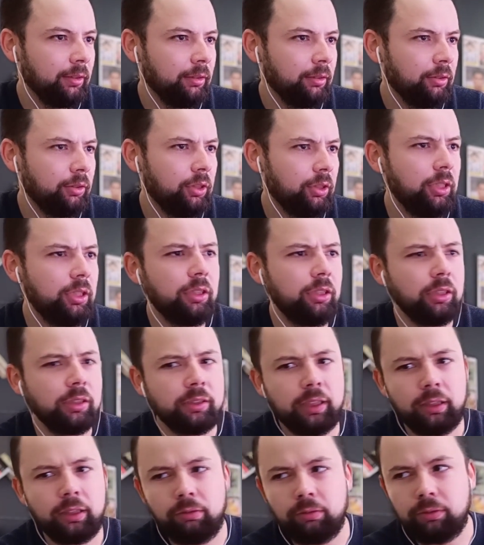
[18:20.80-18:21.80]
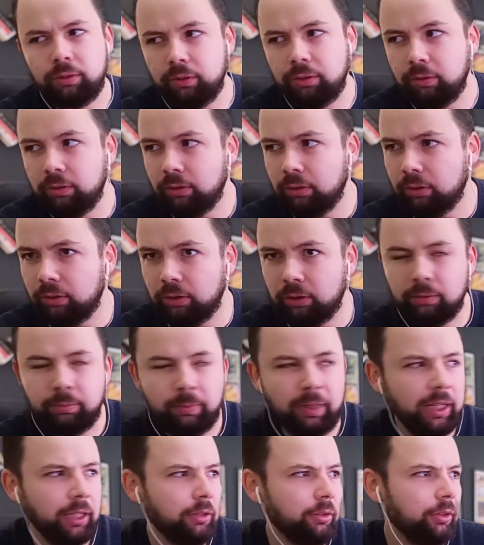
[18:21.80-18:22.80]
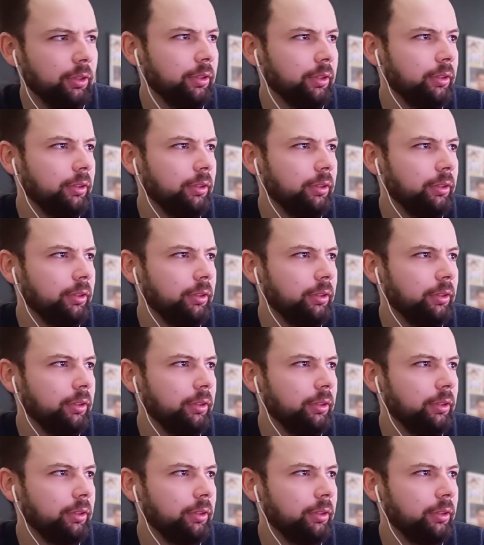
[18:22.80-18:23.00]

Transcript: Jesus, that looks good. Oh my god.